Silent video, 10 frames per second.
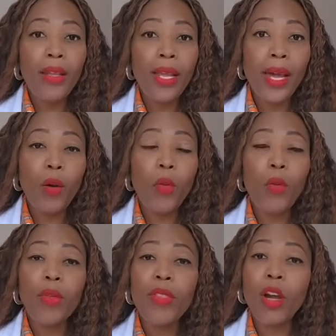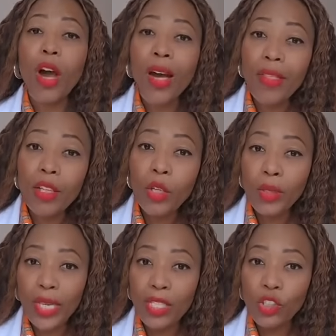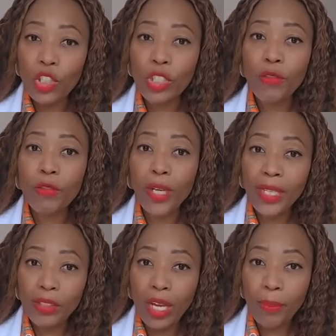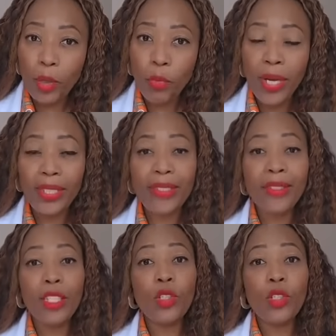Now, there are other locations for ectopic pregnancy.